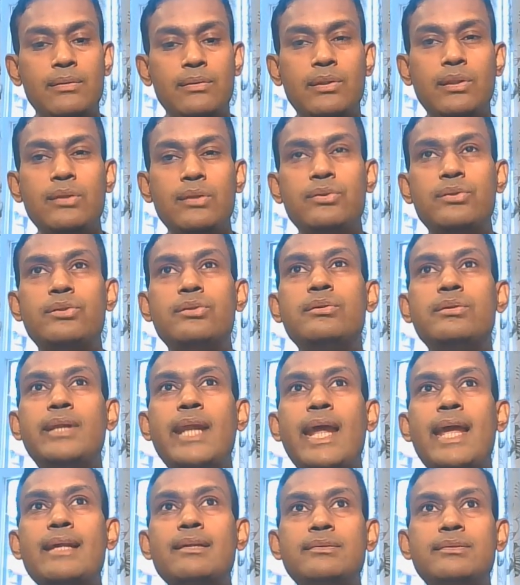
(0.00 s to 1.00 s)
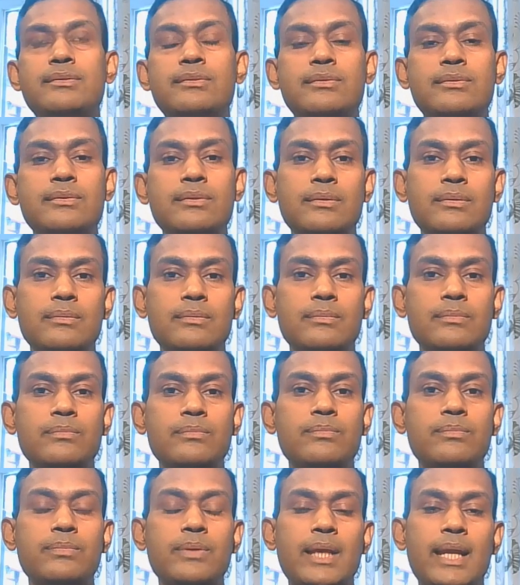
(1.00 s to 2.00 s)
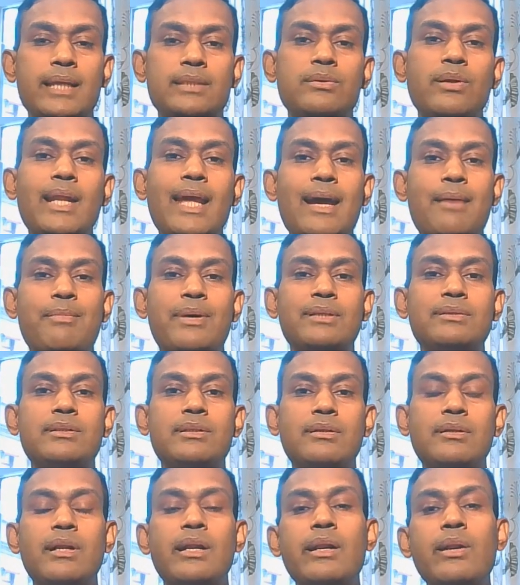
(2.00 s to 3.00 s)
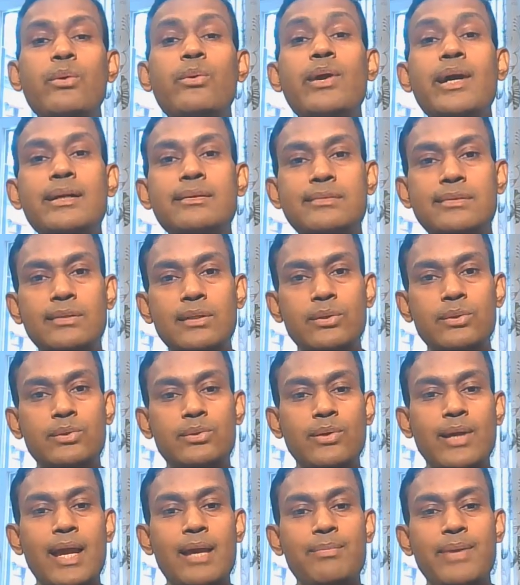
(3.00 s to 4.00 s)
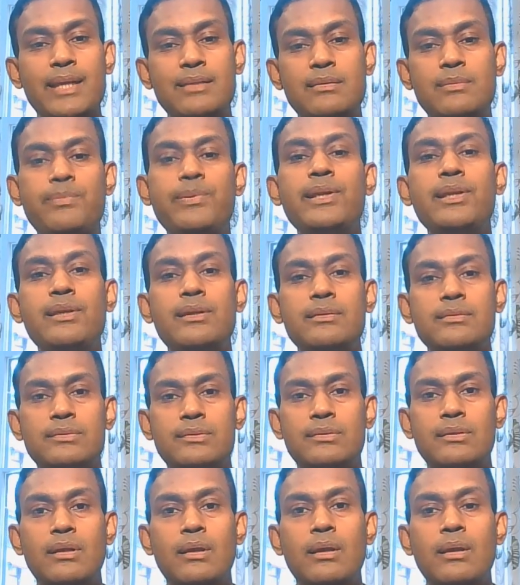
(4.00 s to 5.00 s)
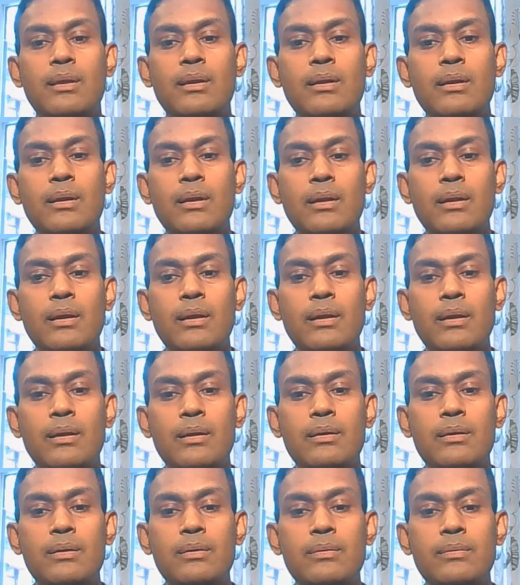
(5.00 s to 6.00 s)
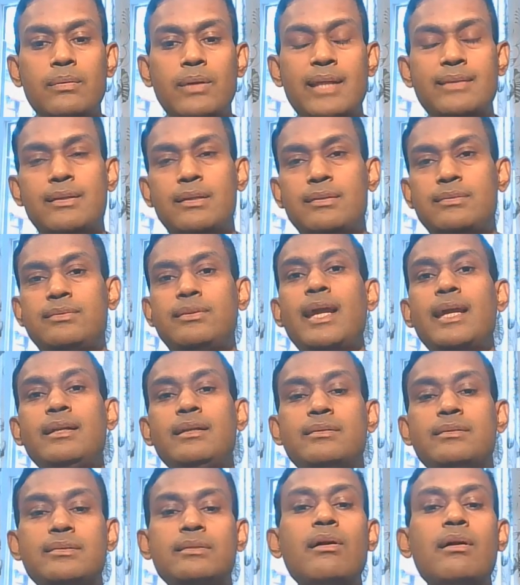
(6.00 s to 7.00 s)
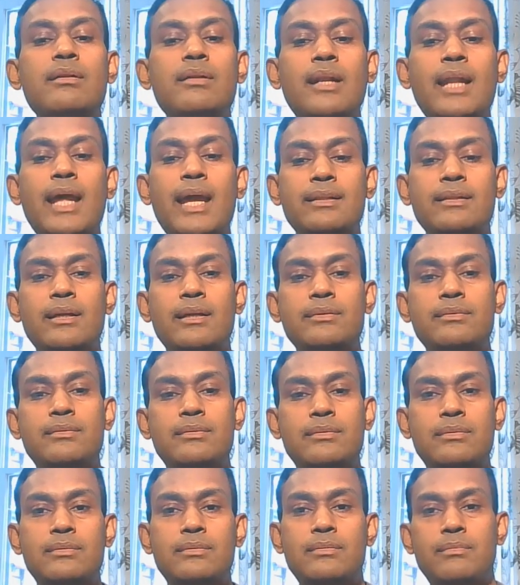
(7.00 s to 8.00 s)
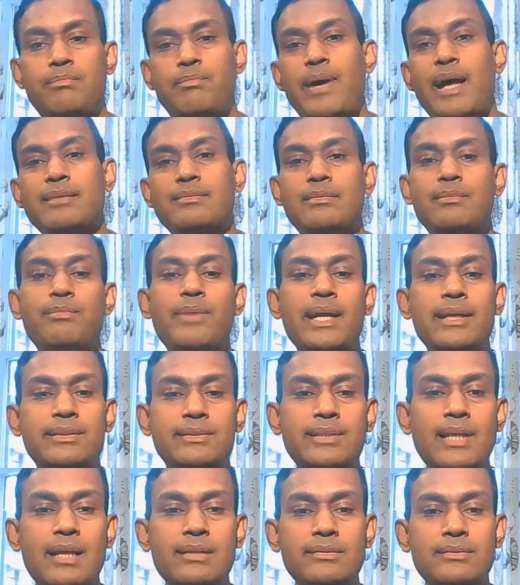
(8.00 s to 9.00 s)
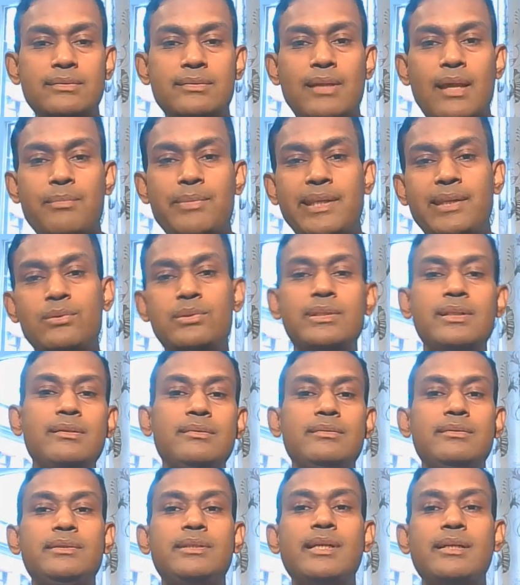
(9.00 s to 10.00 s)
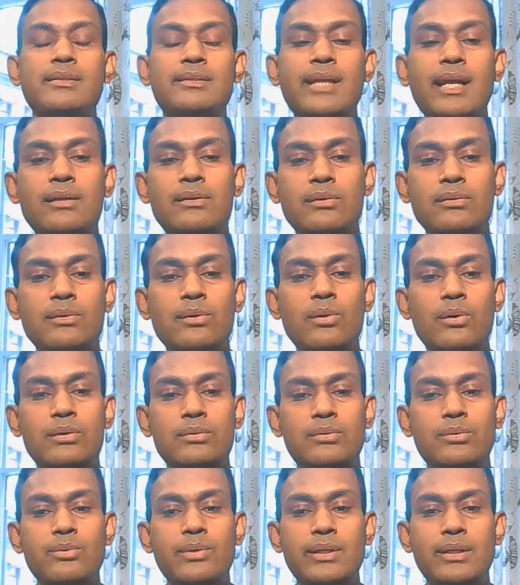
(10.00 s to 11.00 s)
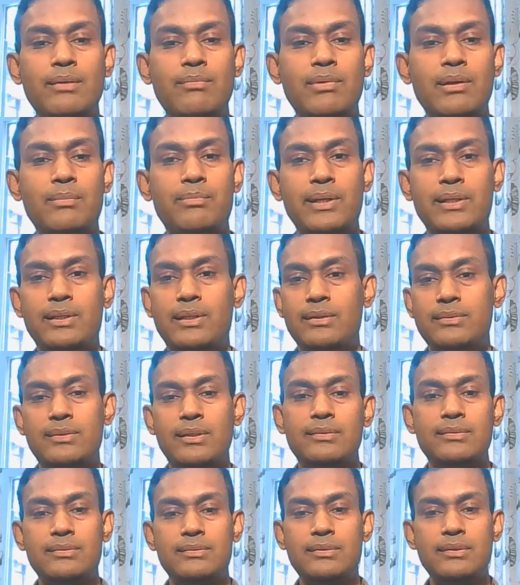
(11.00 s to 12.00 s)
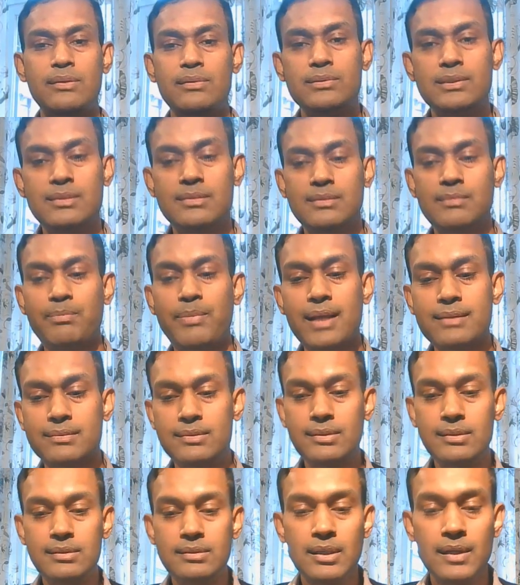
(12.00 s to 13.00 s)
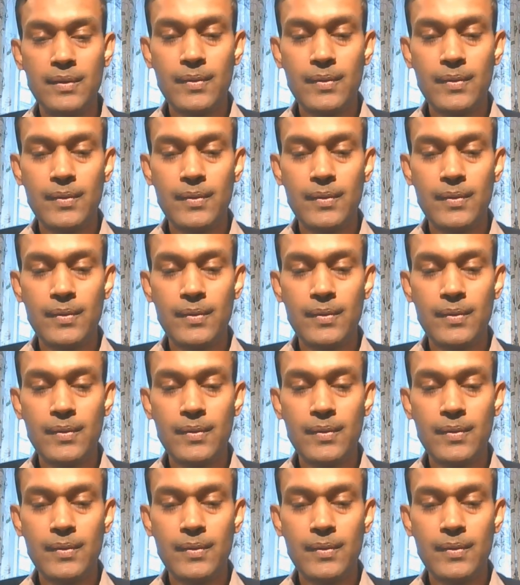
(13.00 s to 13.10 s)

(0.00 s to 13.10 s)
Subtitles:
this test, actually Amazon requires you to have experience. As I said, it's not like that pass by chance. I mean, you just cannot go to a developer test and you just pass it